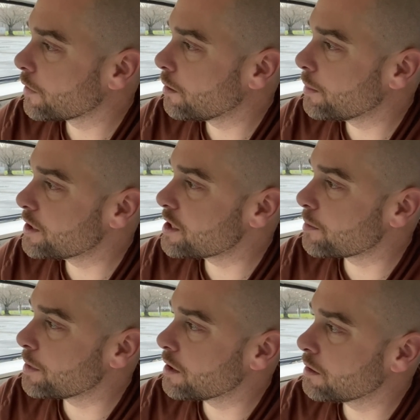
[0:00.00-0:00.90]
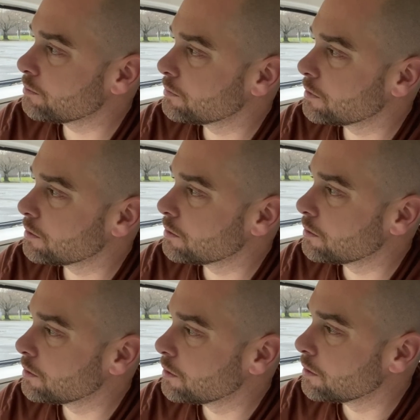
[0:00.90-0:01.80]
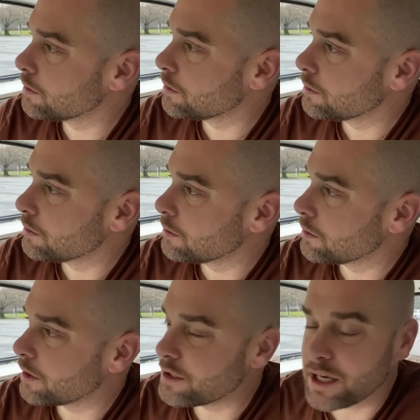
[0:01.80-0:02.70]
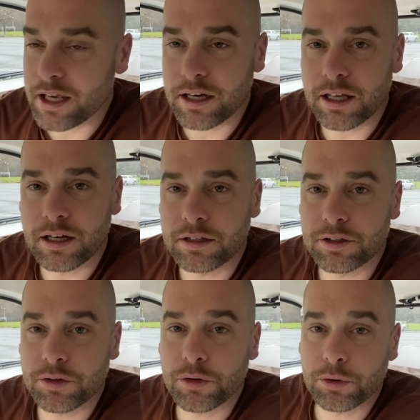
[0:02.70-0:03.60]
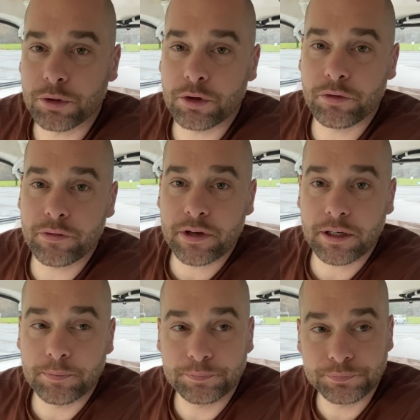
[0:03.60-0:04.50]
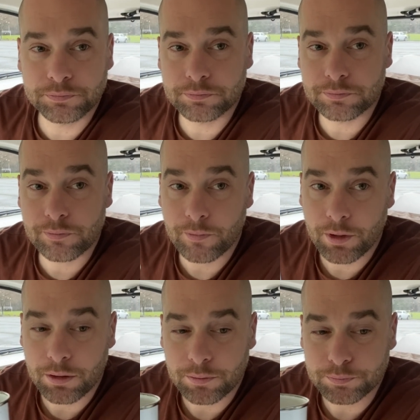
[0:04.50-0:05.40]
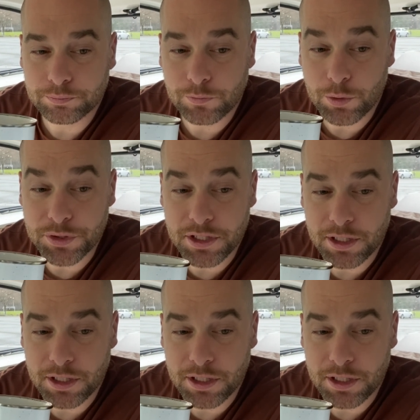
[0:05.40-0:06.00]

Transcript: Might take me a day to get into the groove of it. We'll see.